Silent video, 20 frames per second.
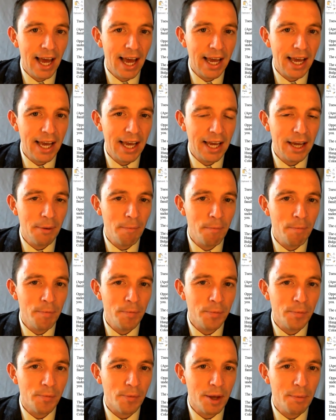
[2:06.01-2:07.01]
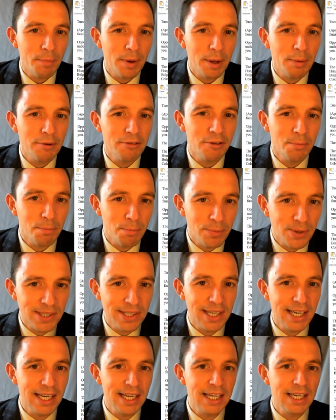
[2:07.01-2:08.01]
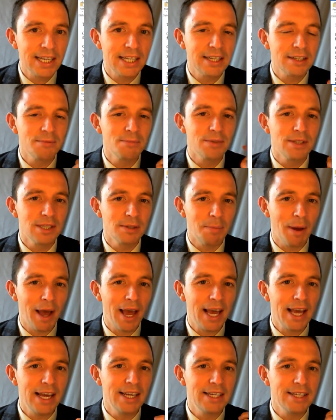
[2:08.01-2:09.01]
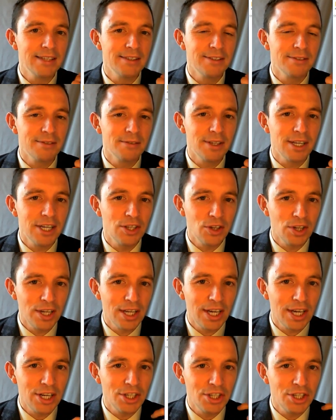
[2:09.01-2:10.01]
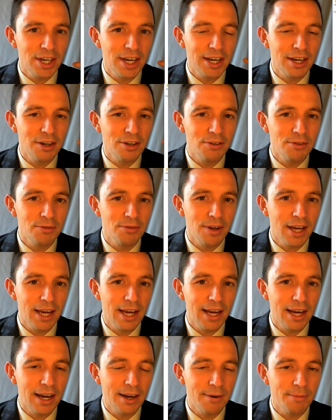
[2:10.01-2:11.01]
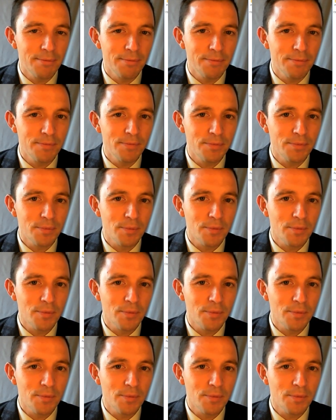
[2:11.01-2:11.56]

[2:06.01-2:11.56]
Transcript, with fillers: Um, people from Brazil, Spain, Indonesia, um,